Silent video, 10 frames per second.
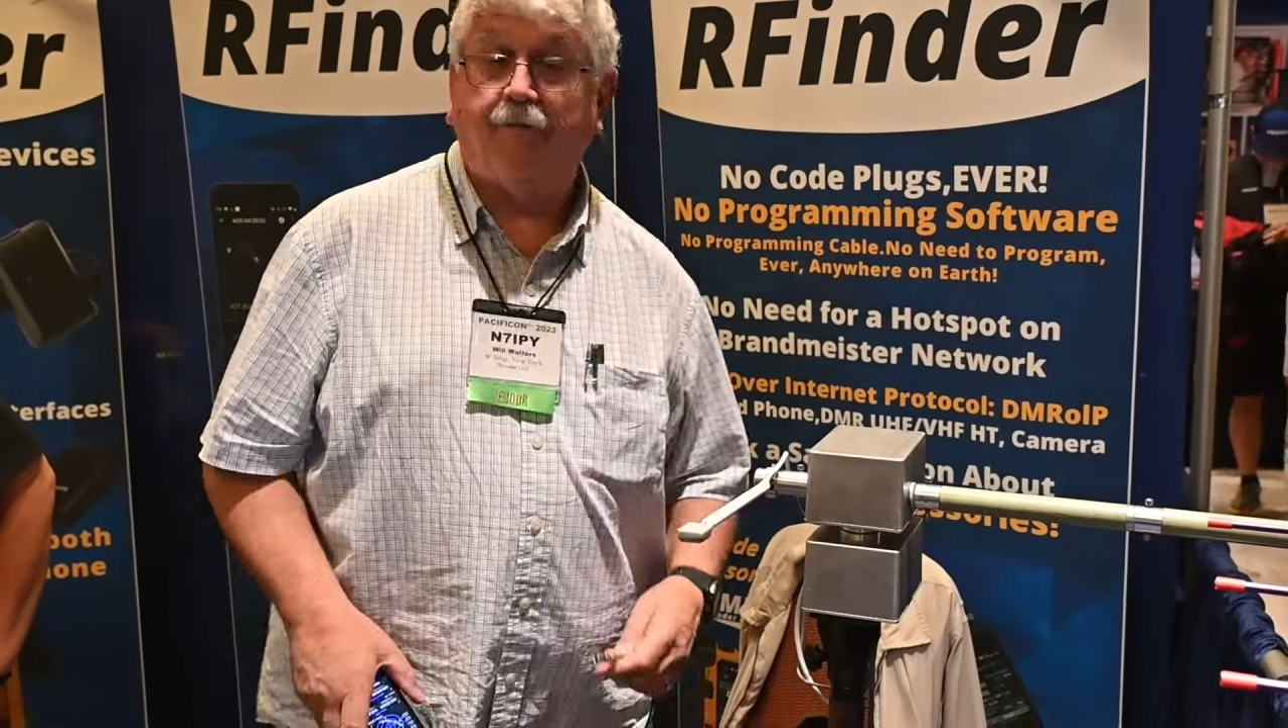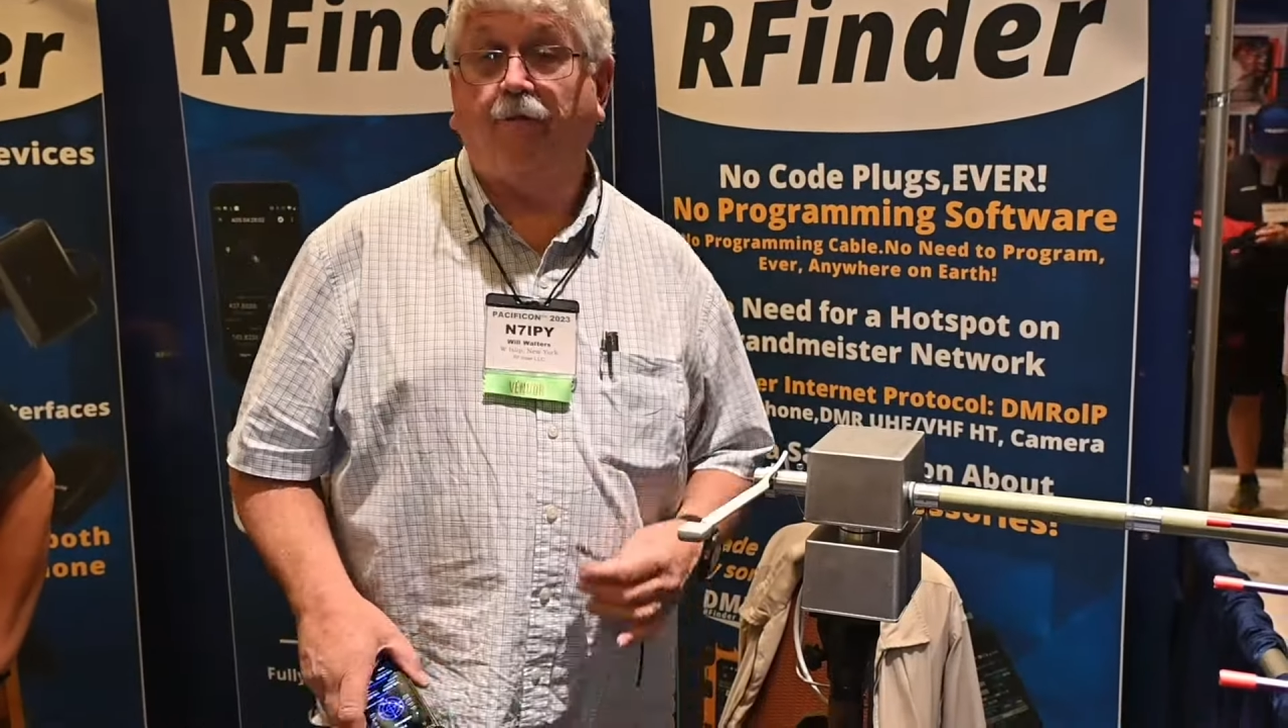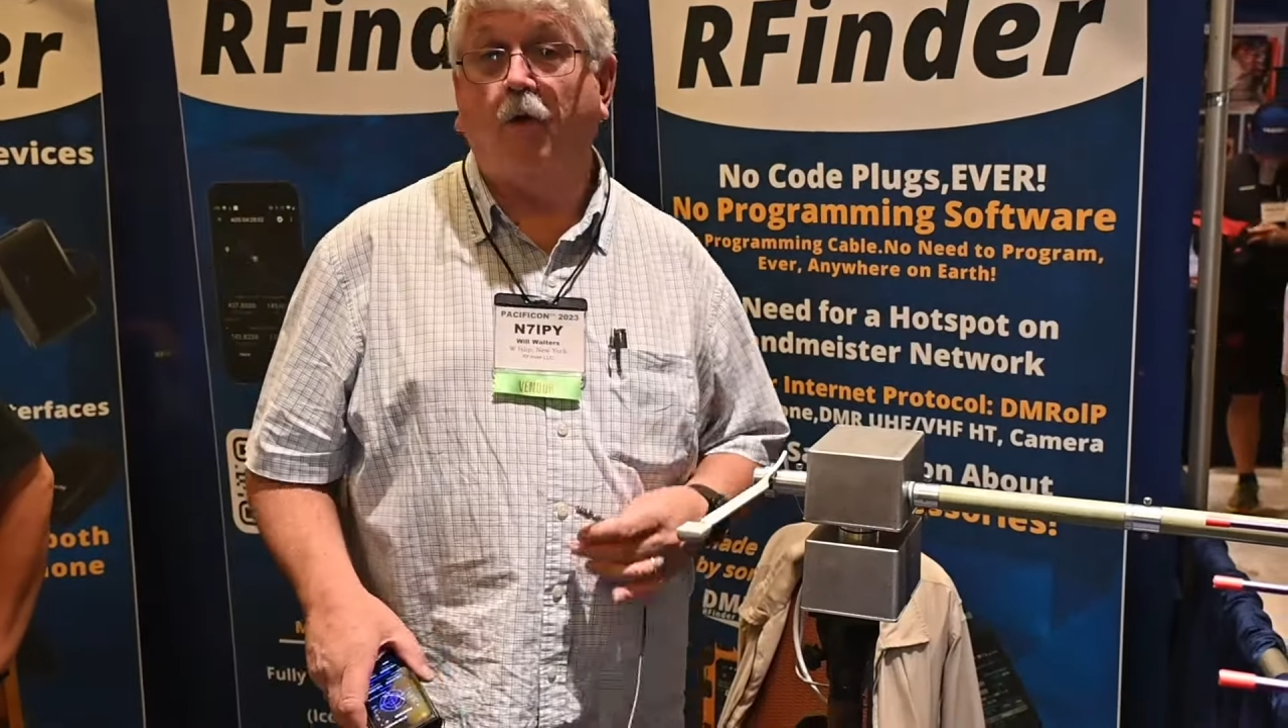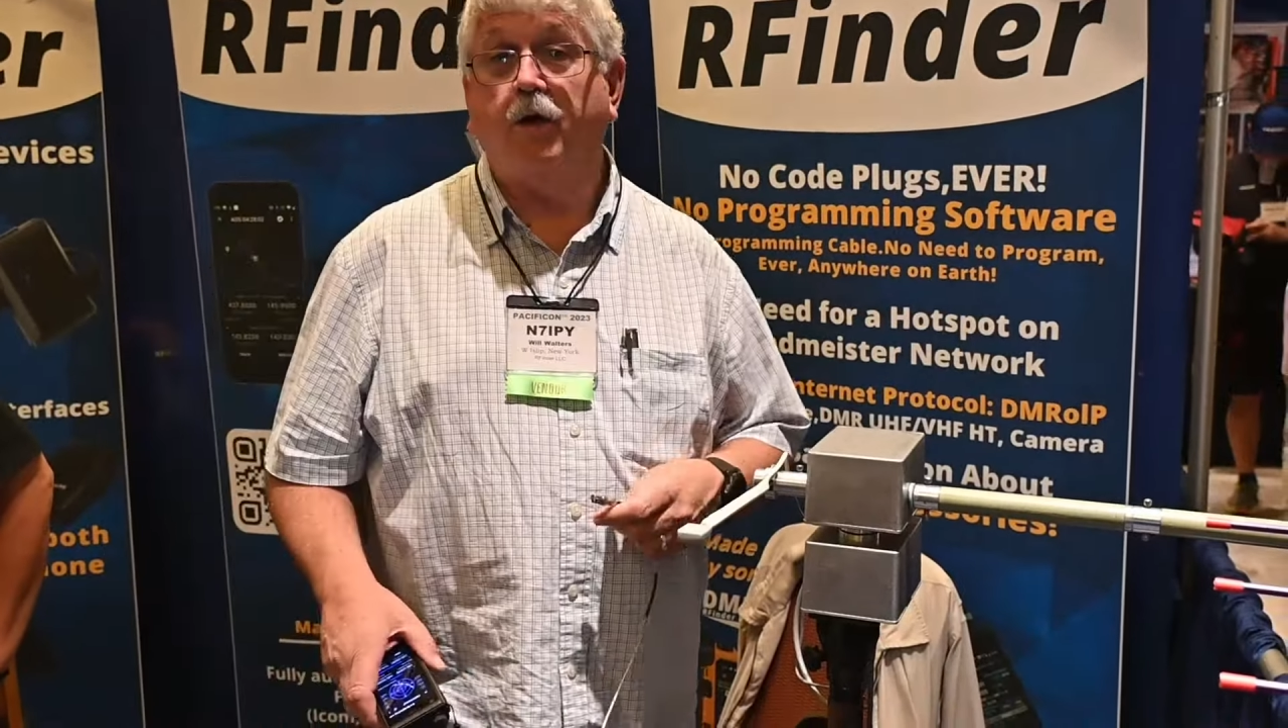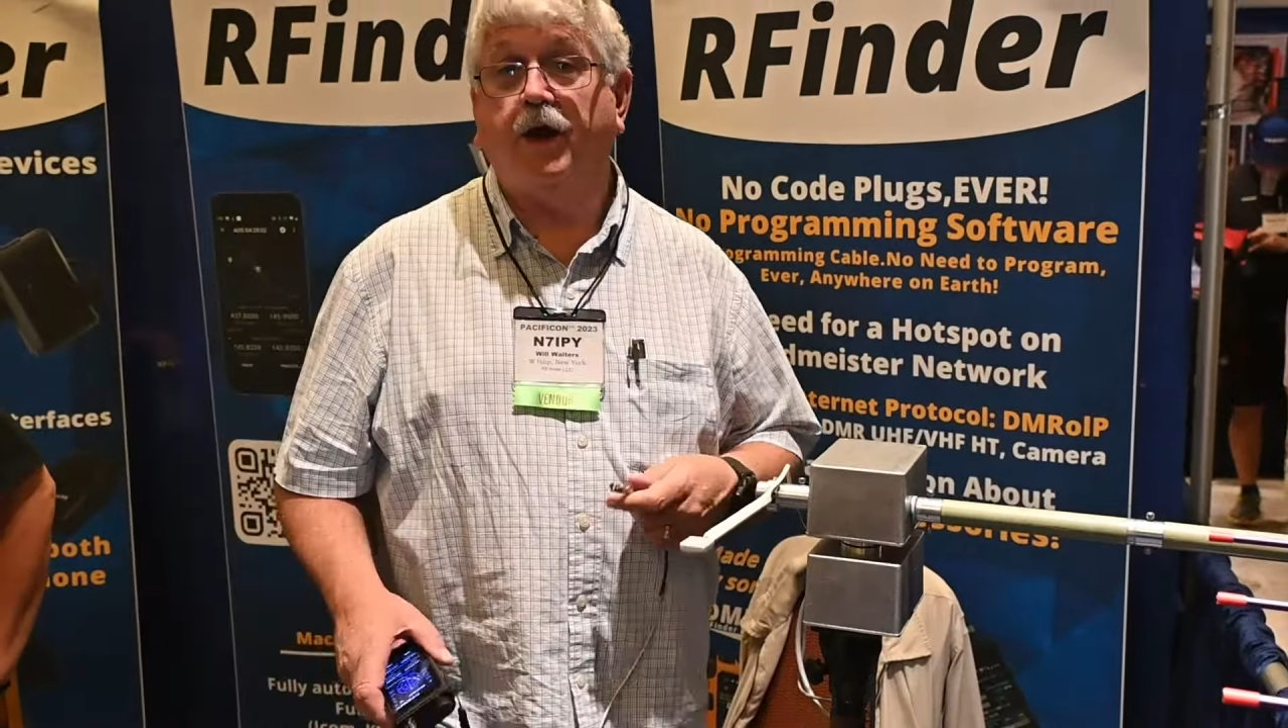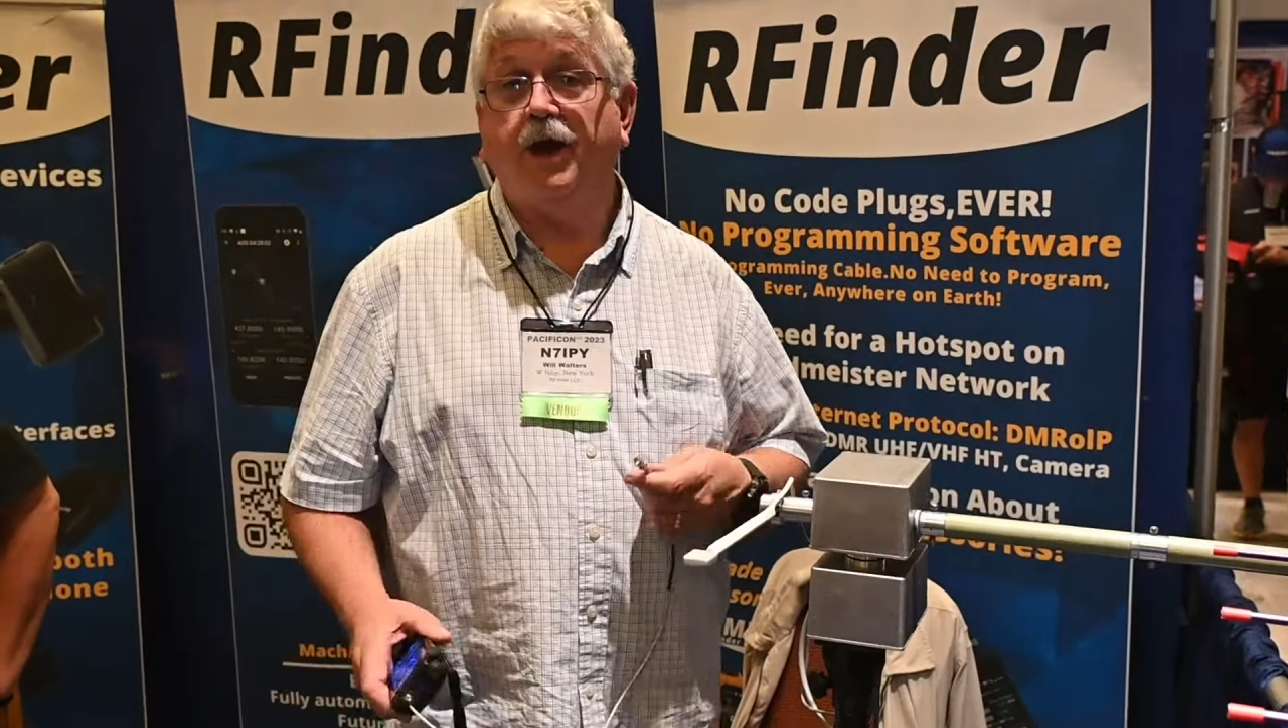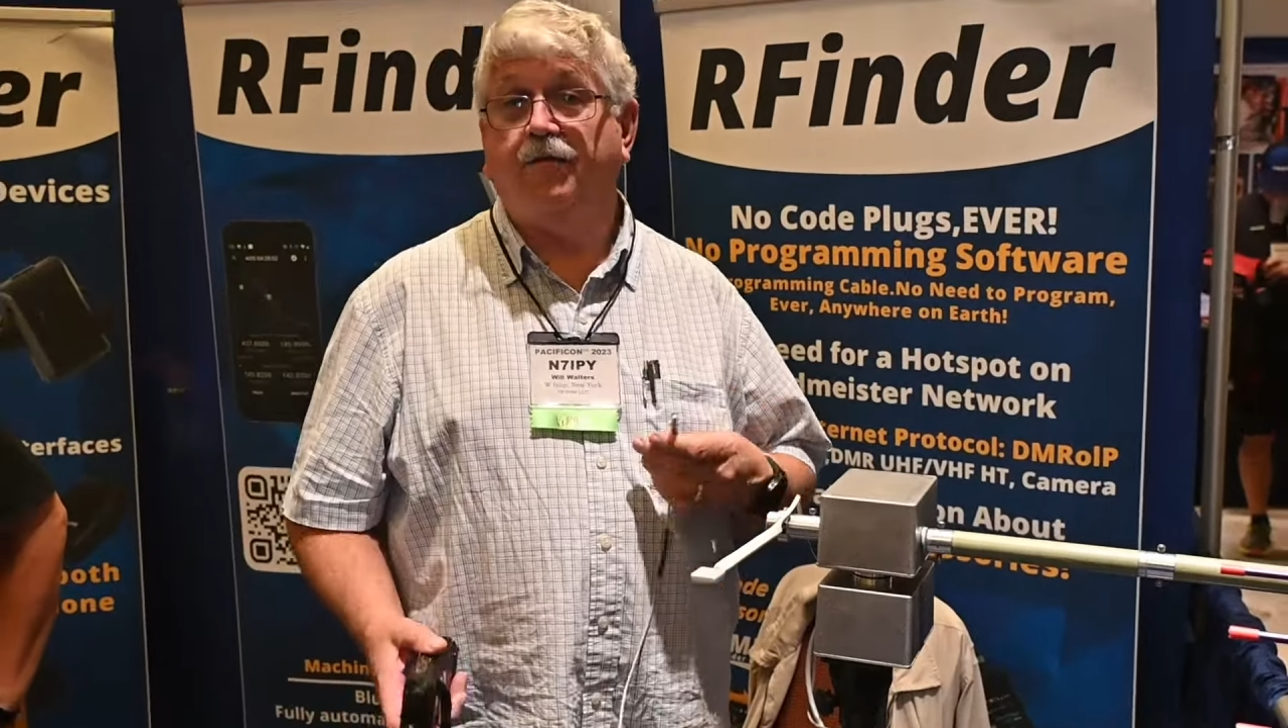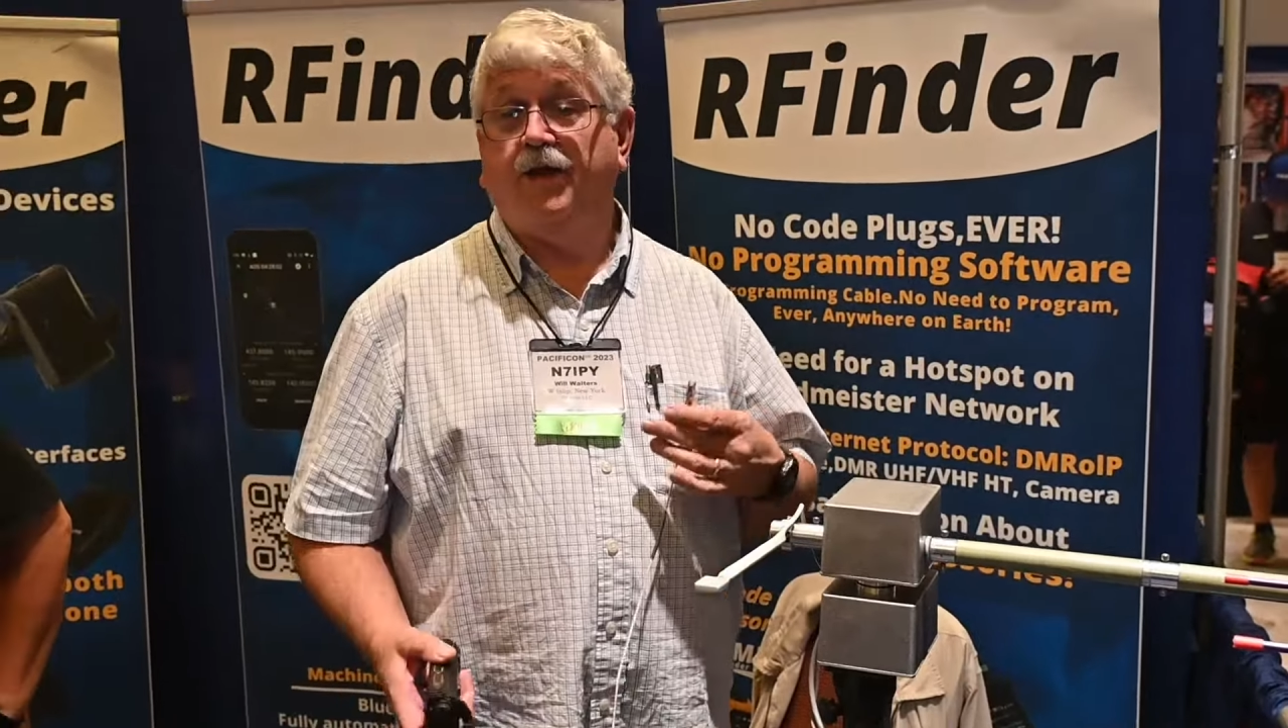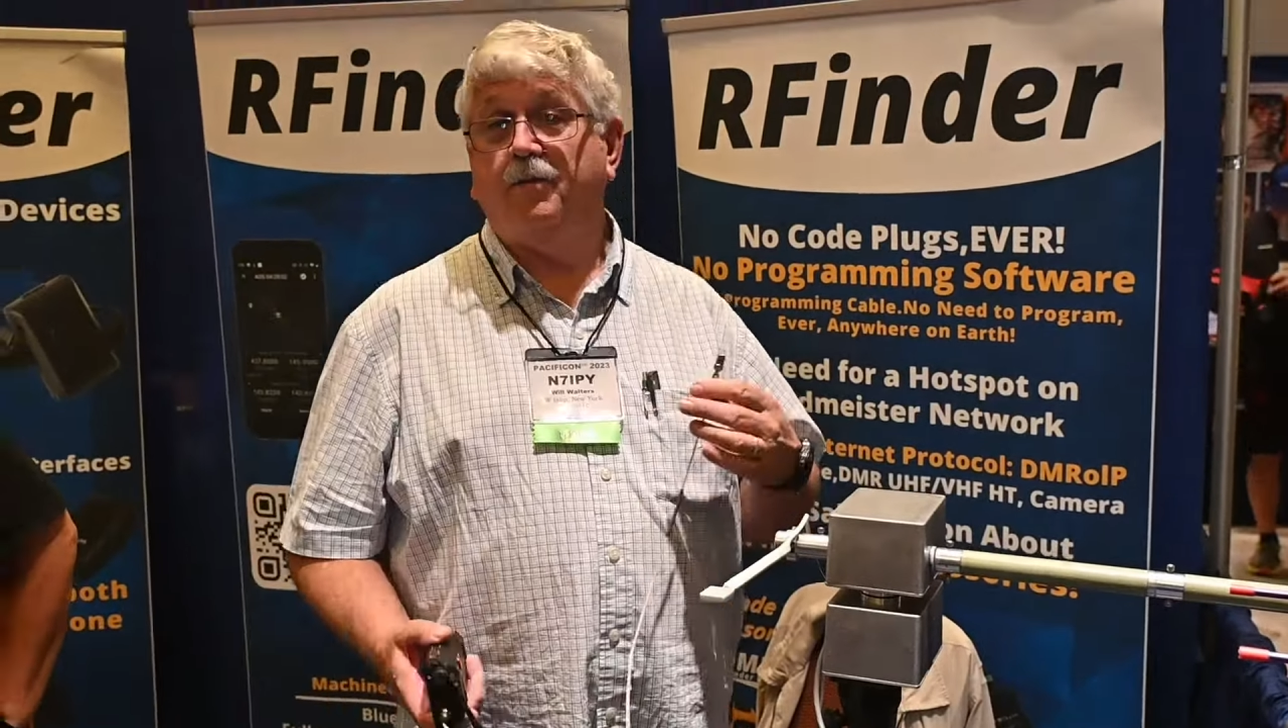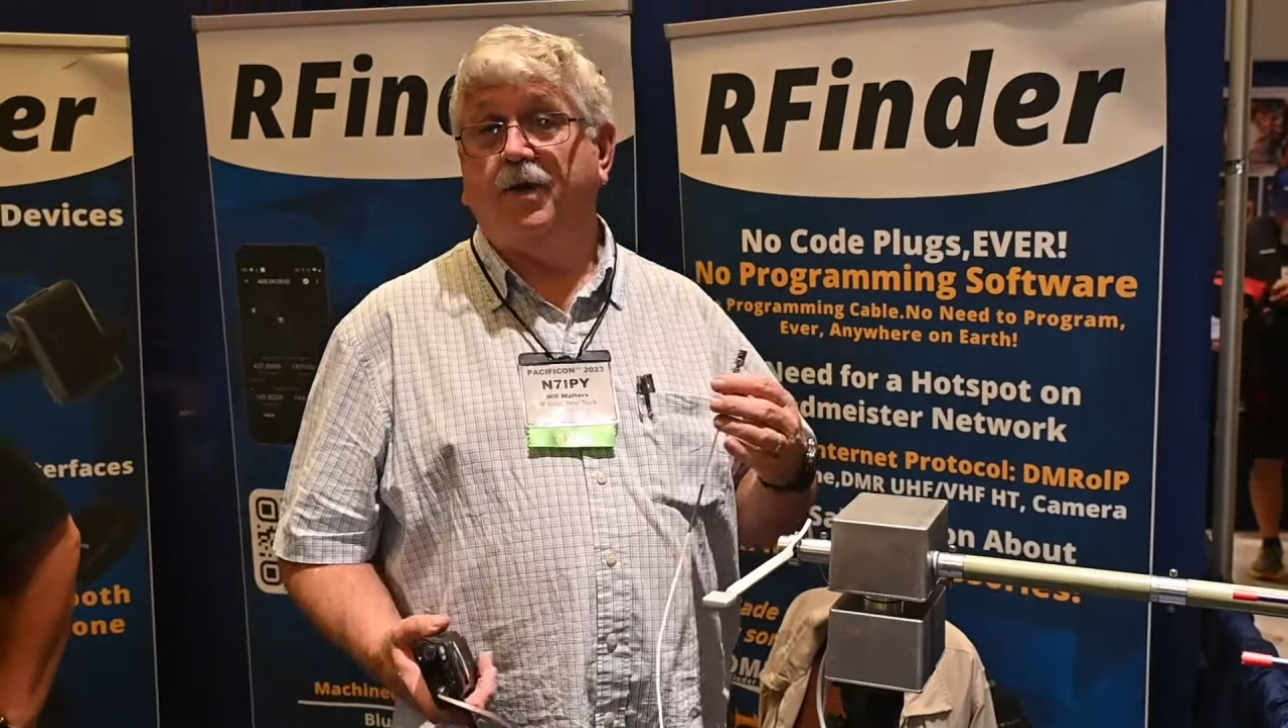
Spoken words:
4.5 amp